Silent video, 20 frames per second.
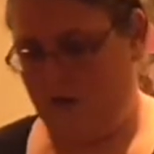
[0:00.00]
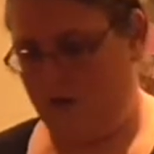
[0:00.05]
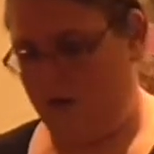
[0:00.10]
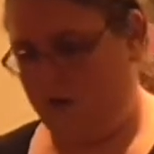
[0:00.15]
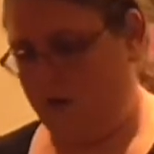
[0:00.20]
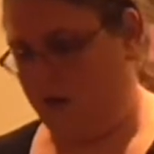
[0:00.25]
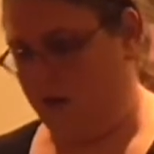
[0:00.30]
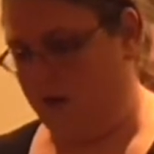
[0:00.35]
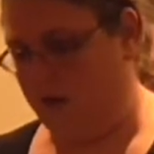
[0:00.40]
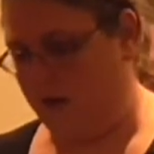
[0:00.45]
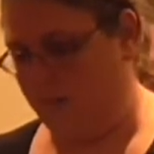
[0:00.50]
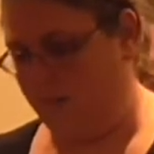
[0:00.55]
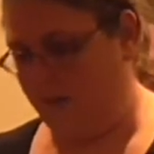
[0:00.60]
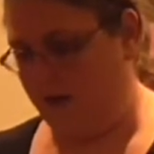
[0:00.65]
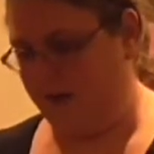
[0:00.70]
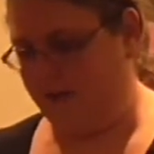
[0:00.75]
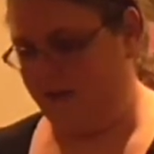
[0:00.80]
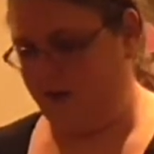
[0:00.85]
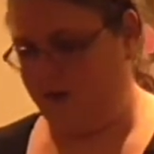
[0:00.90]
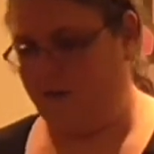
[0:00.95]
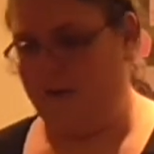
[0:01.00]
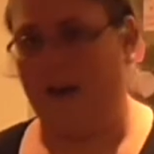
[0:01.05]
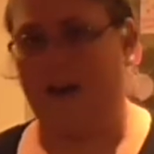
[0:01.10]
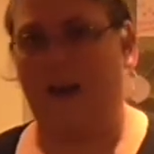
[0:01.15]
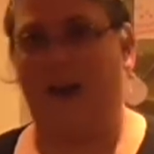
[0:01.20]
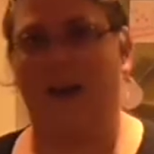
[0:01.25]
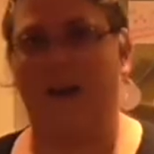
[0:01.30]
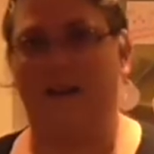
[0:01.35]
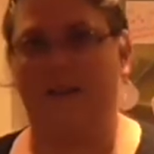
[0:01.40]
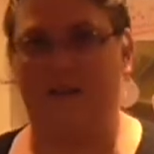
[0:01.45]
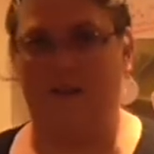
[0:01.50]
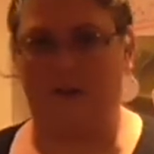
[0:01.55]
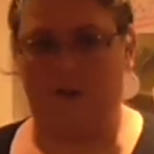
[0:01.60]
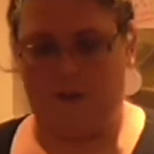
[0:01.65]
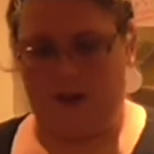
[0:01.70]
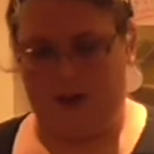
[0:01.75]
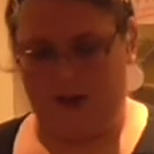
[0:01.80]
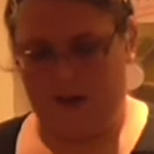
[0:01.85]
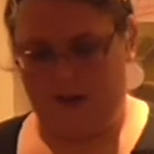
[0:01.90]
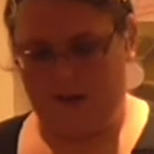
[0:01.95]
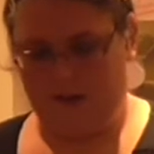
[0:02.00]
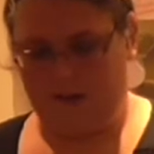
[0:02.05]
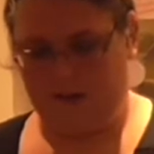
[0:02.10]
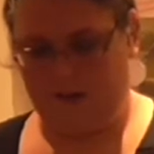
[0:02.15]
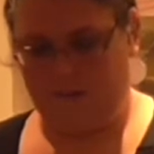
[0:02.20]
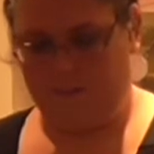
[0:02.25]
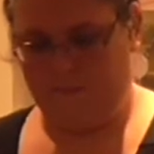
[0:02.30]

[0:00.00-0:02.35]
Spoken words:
I'm going to crack in 2 eggs.